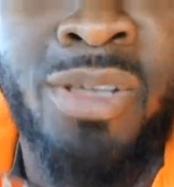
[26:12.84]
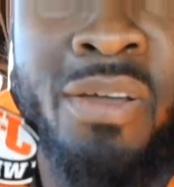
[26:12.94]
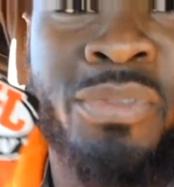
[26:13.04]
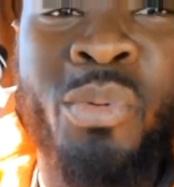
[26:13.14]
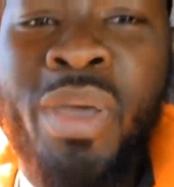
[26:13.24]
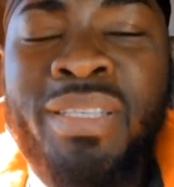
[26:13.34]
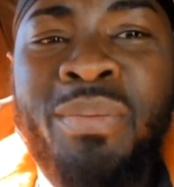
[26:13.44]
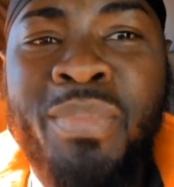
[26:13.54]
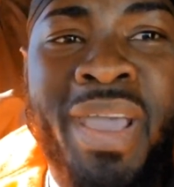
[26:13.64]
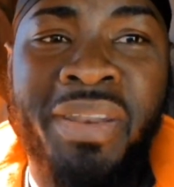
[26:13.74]
I have to went
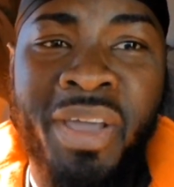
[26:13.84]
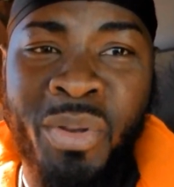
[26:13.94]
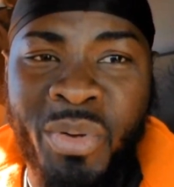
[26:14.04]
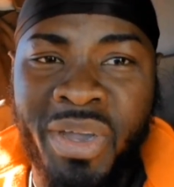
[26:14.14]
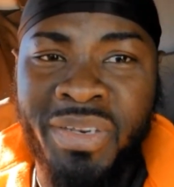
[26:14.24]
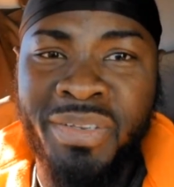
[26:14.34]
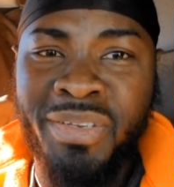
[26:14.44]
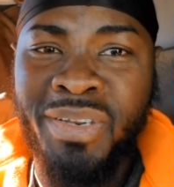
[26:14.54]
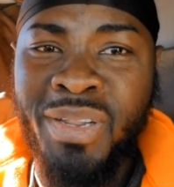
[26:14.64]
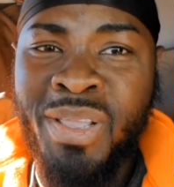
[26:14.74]
and buy another one.
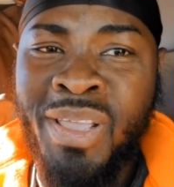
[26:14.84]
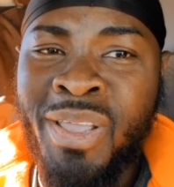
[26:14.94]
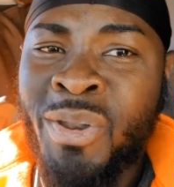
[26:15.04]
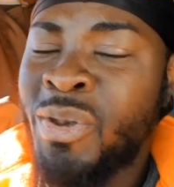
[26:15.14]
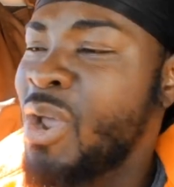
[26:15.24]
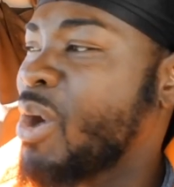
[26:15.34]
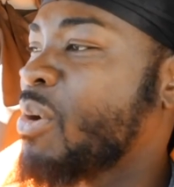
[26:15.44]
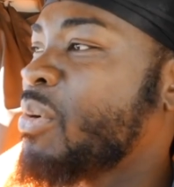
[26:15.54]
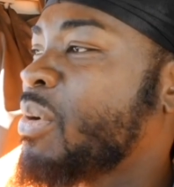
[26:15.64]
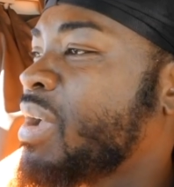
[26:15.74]

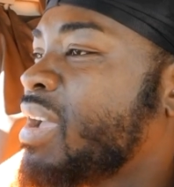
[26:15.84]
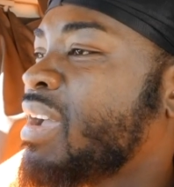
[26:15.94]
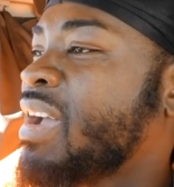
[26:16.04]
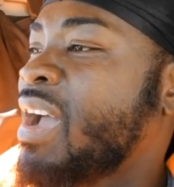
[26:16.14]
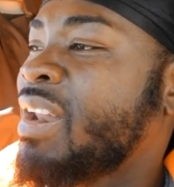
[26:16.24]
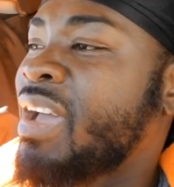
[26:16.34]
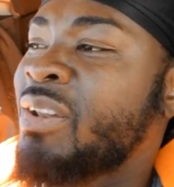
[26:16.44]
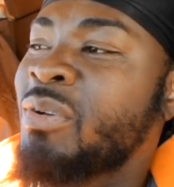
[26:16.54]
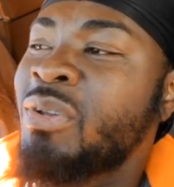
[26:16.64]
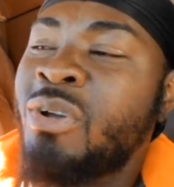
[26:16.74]
No, and and
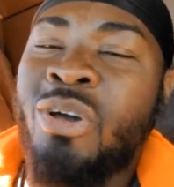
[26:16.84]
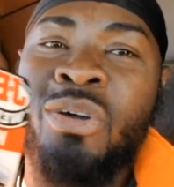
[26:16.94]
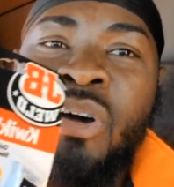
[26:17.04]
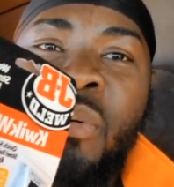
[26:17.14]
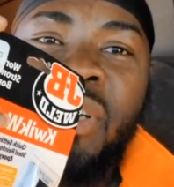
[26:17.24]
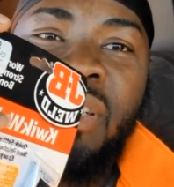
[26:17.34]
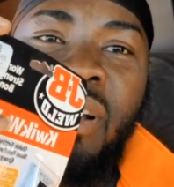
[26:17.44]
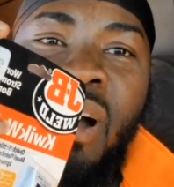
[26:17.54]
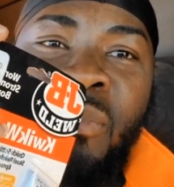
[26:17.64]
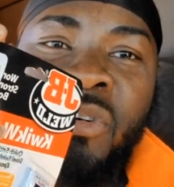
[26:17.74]
look look look how much,
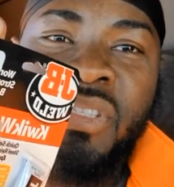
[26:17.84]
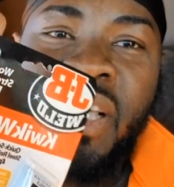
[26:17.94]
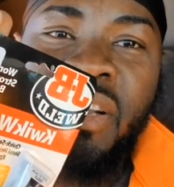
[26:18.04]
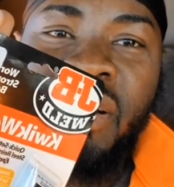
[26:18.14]
almost ten